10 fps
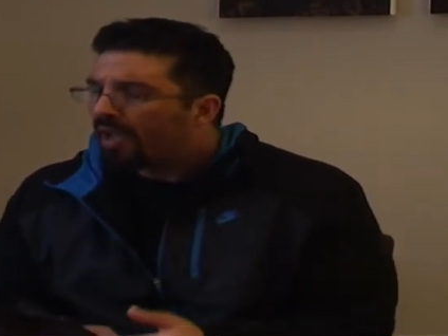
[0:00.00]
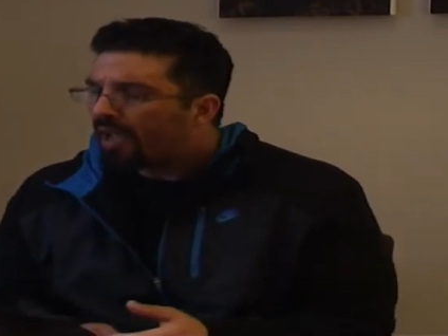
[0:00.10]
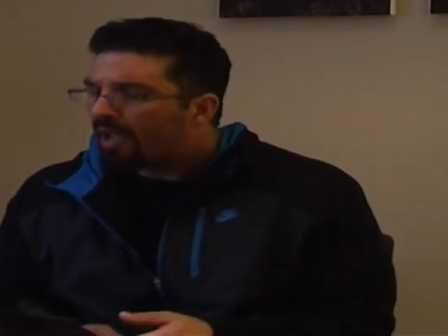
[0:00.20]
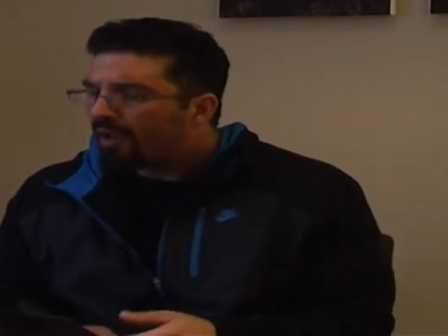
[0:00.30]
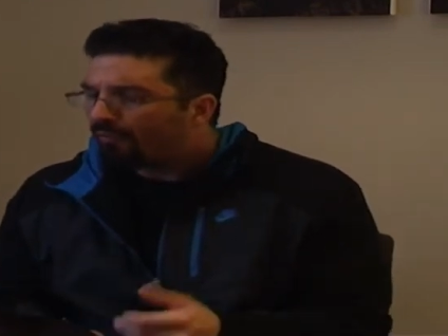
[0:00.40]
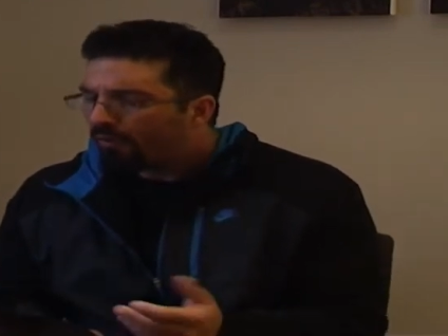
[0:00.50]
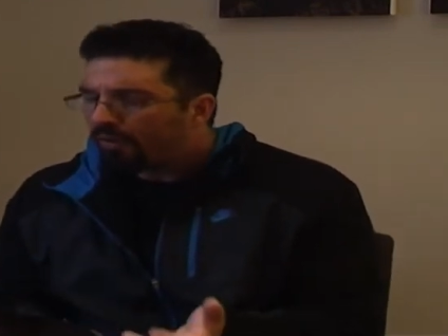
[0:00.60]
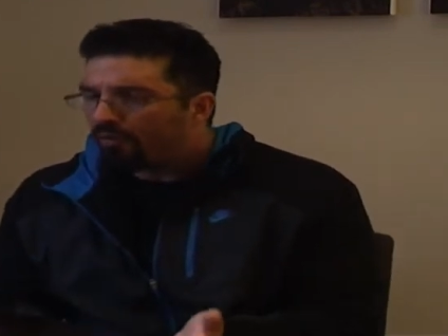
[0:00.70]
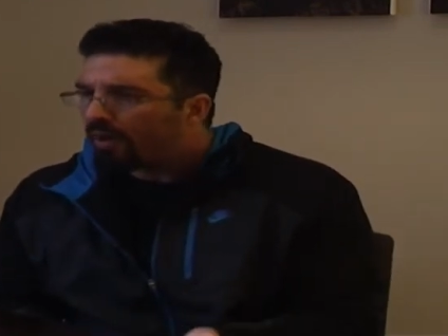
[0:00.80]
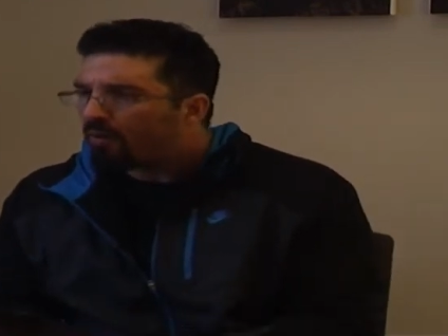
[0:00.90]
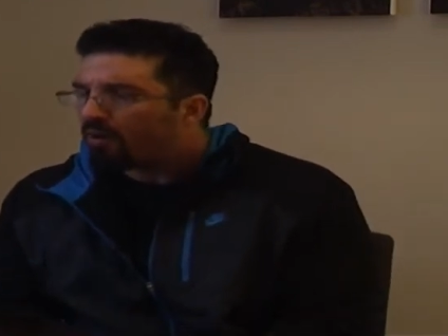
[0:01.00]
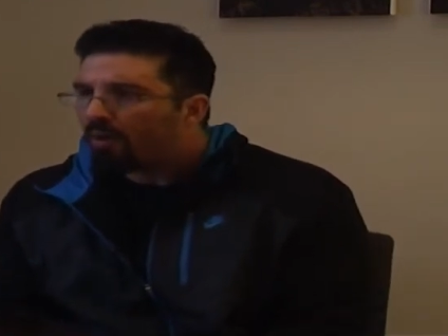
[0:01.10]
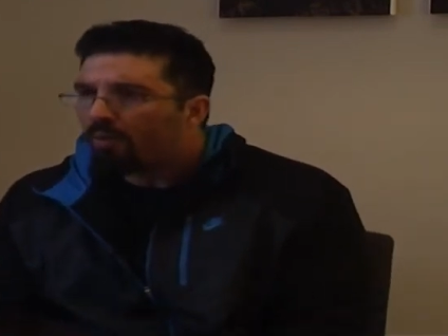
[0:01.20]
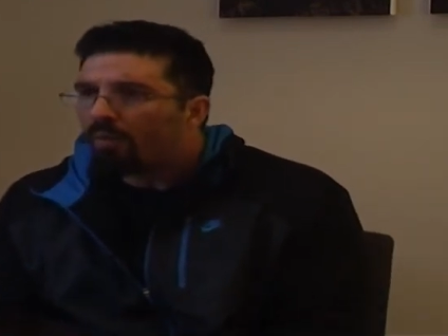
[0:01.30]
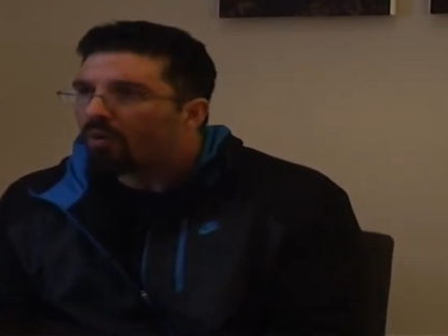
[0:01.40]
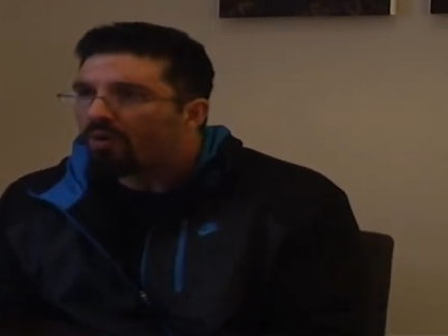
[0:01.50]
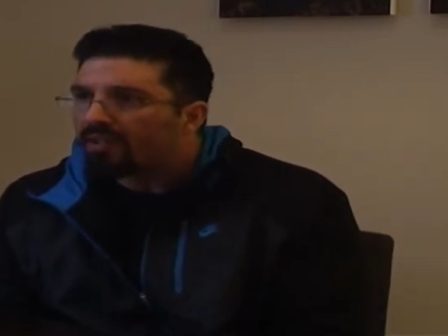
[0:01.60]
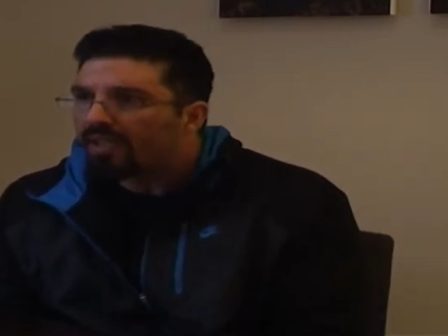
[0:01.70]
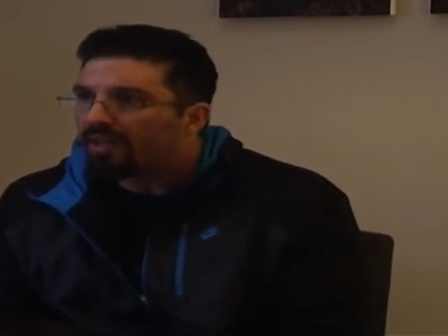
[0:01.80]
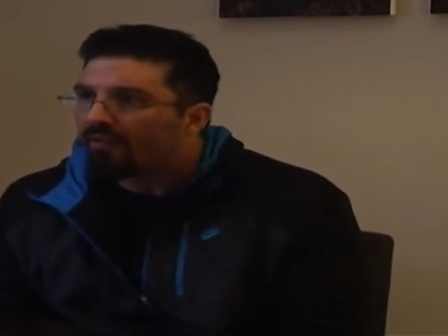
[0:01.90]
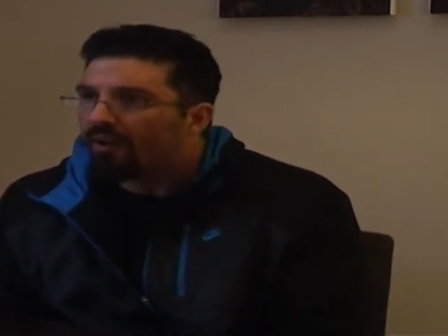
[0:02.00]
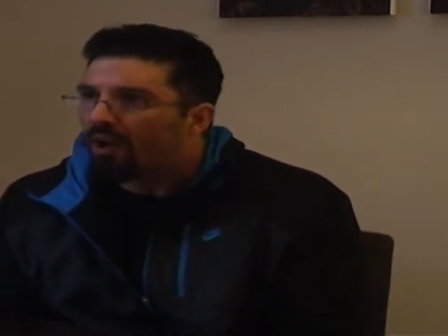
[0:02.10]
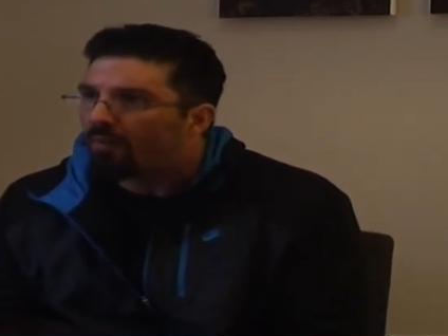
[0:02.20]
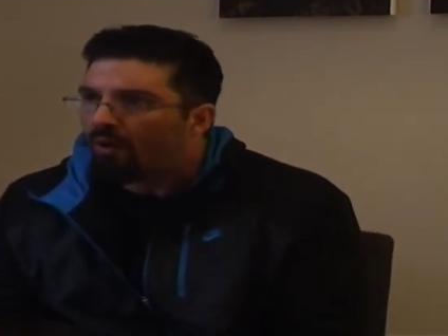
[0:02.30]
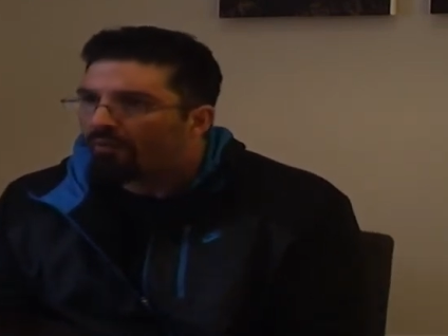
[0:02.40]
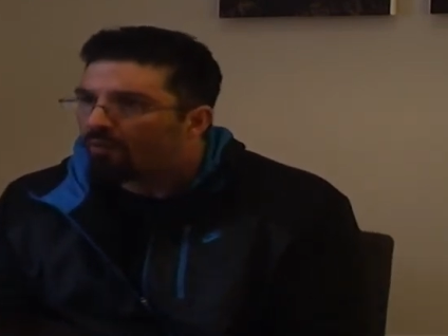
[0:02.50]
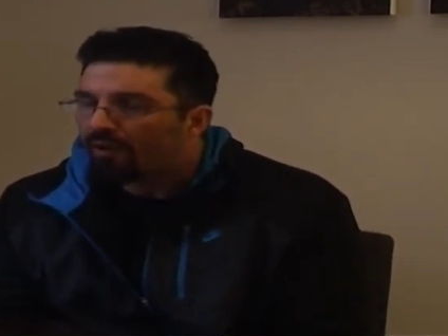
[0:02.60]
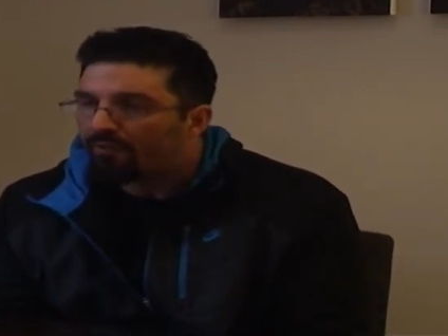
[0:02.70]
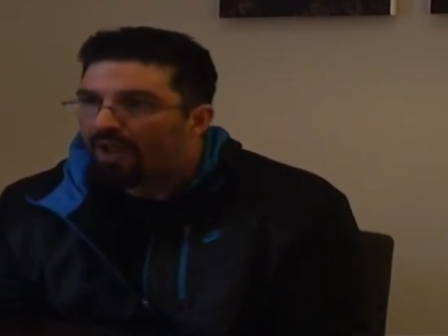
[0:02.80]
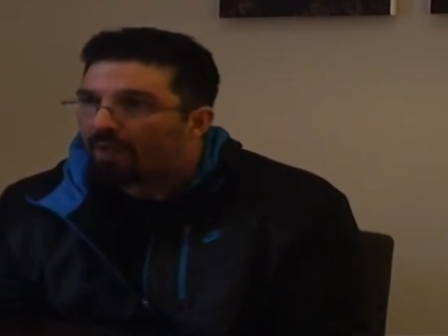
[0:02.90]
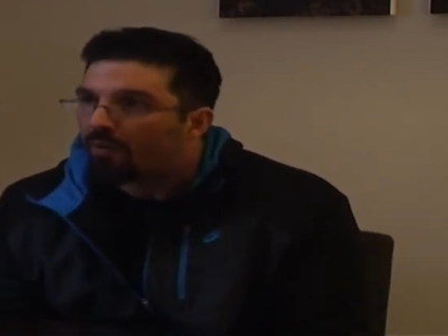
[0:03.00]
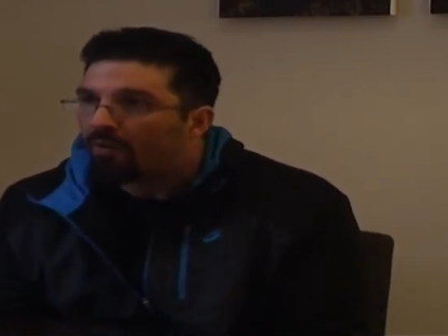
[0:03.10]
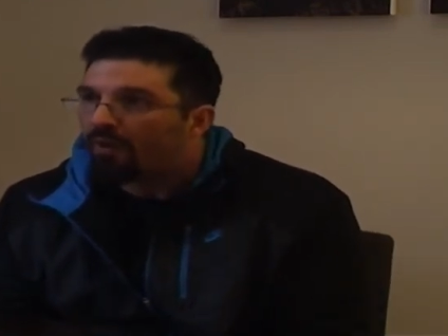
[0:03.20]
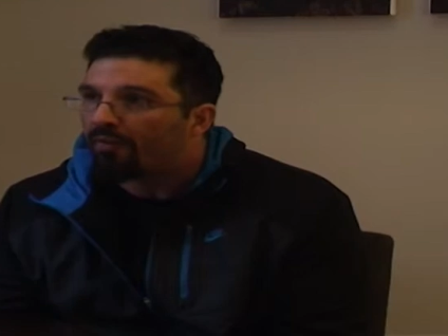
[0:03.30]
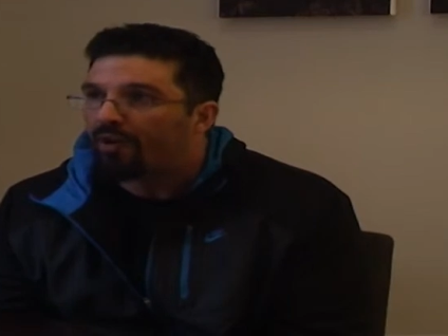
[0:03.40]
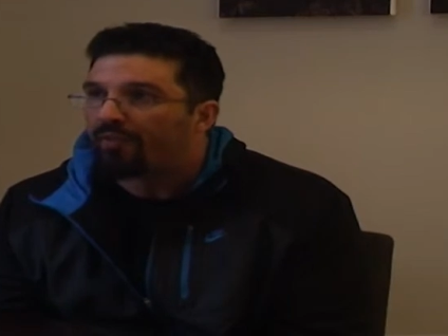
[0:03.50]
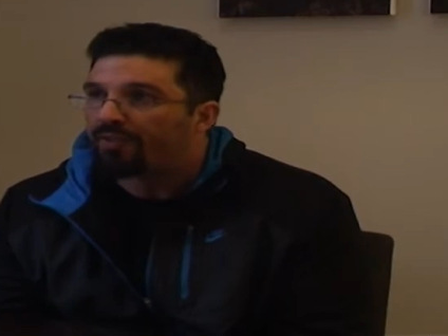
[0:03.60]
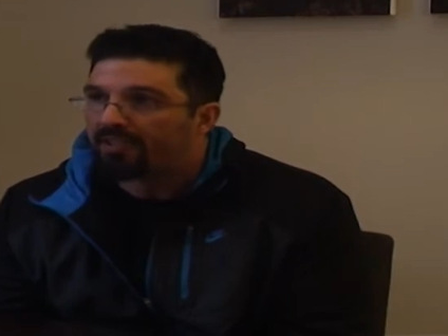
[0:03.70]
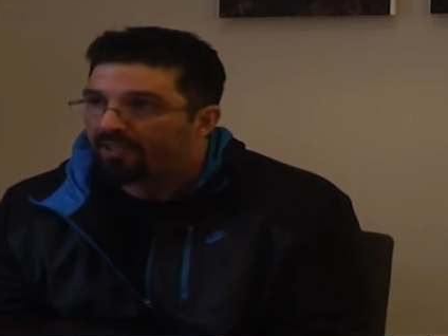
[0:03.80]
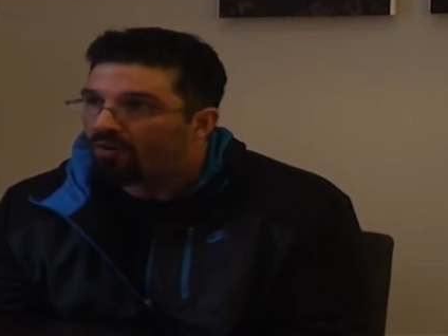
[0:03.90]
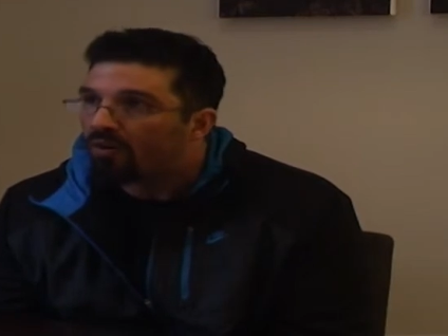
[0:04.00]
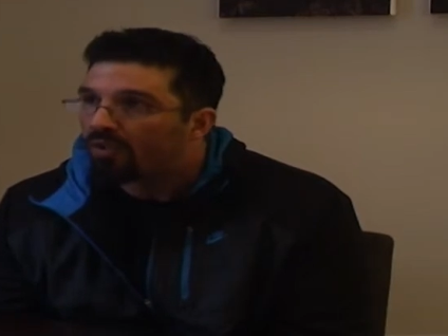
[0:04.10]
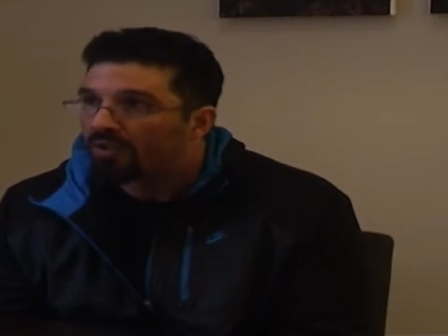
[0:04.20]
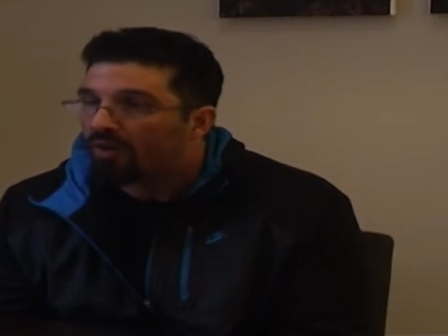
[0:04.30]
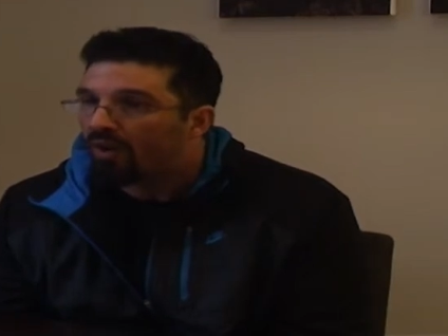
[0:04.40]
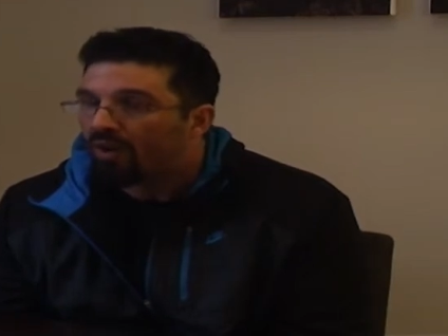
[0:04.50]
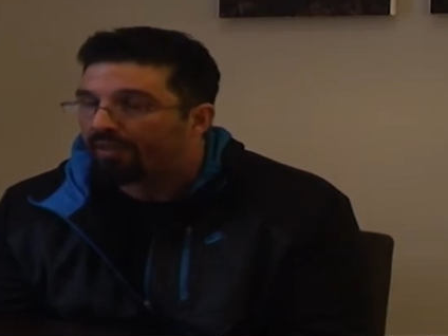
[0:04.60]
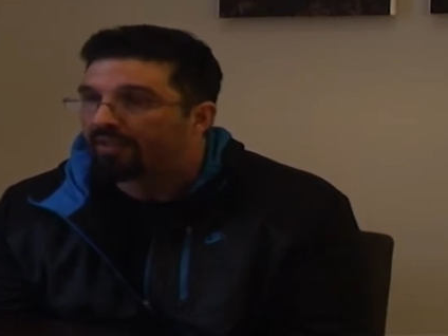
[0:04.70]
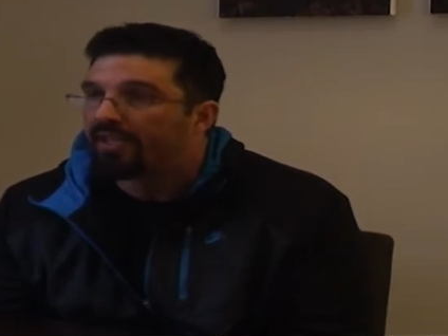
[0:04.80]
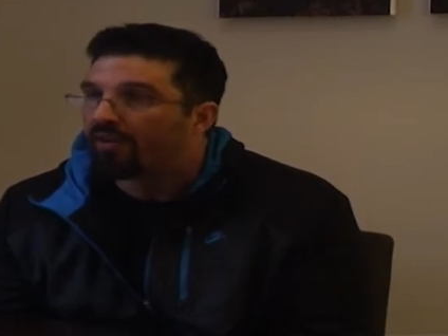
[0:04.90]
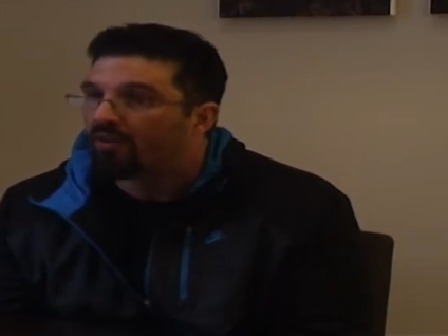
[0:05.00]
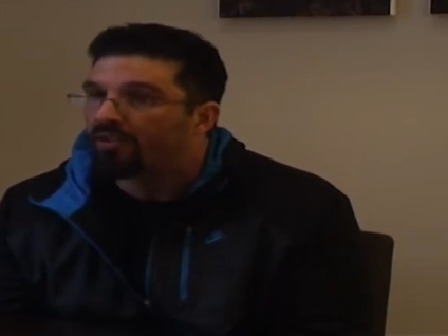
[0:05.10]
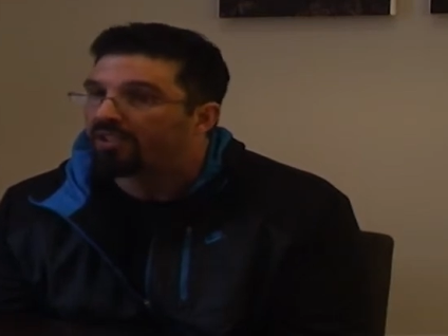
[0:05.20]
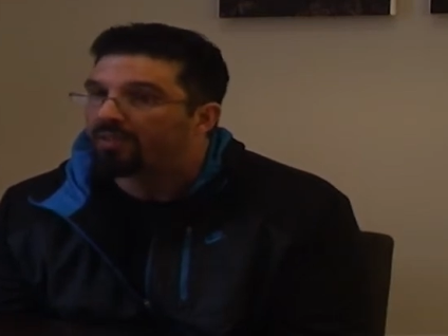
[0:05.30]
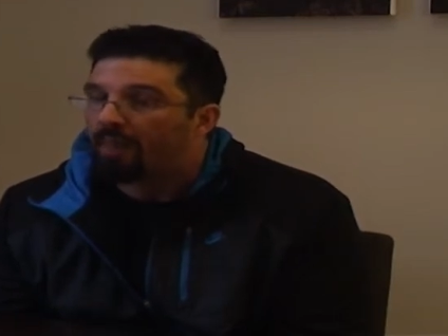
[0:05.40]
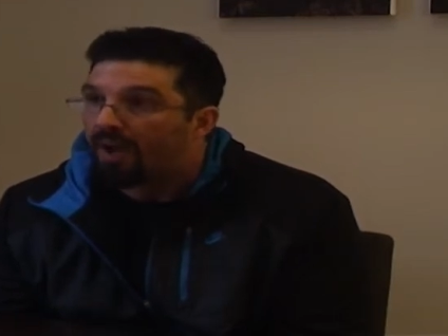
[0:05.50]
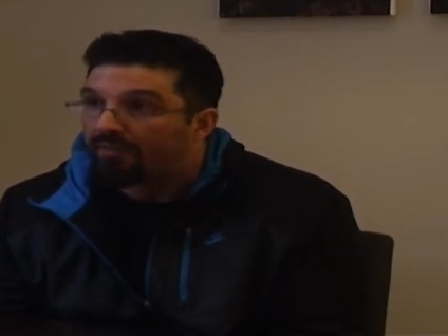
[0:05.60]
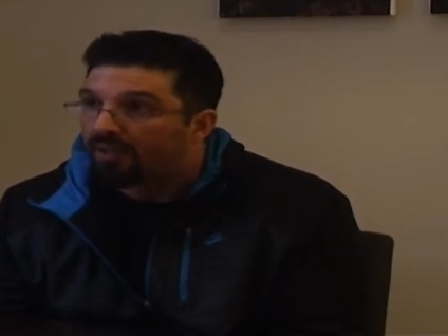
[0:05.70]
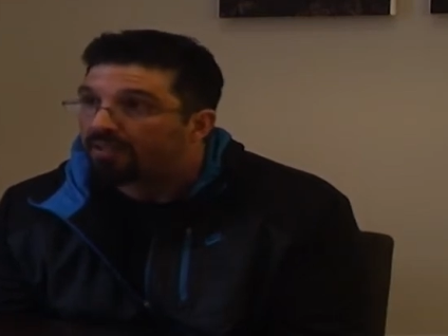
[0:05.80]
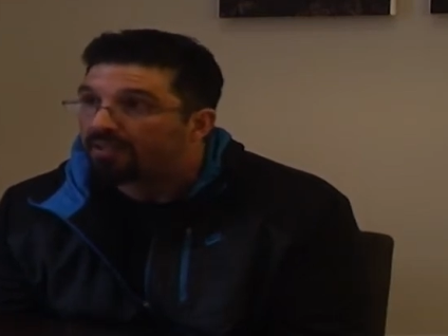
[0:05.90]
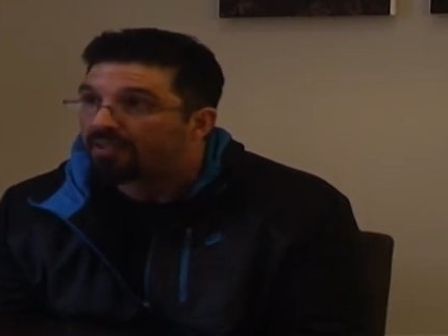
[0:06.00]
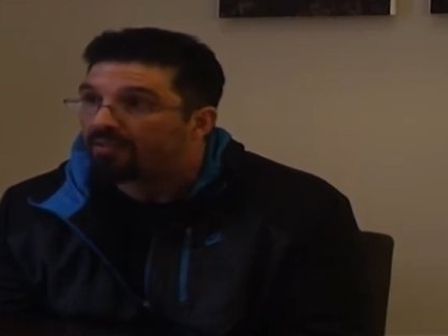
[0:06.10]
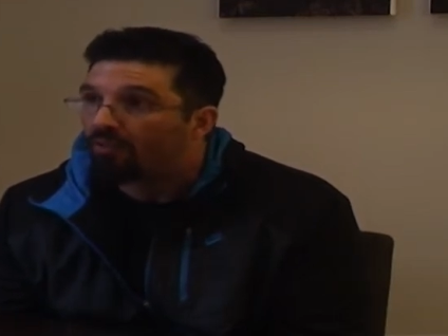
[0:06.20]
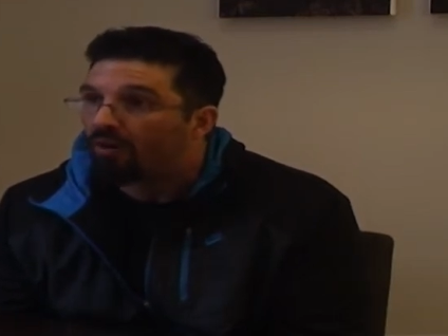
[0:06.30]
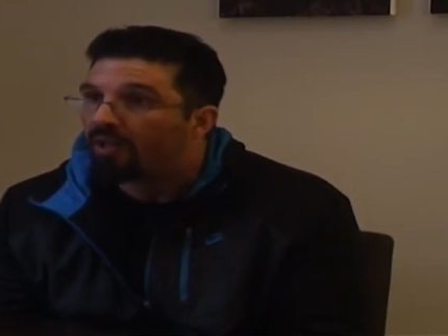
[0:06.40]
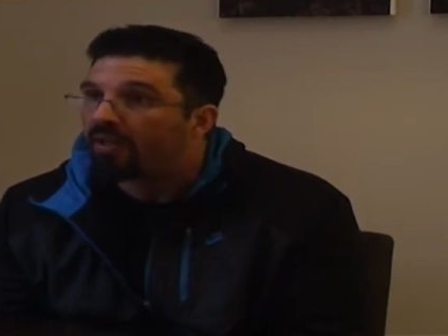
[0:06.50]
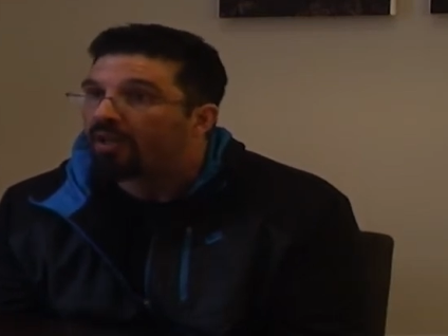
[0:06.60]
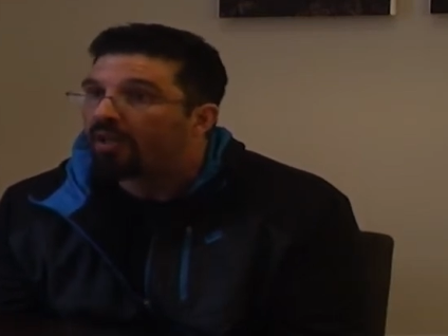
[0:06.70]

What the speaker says: And for the record, I'm not a technophobe. I've worked for Apple, I've worked for Xerox. I think technology is marvelous, right?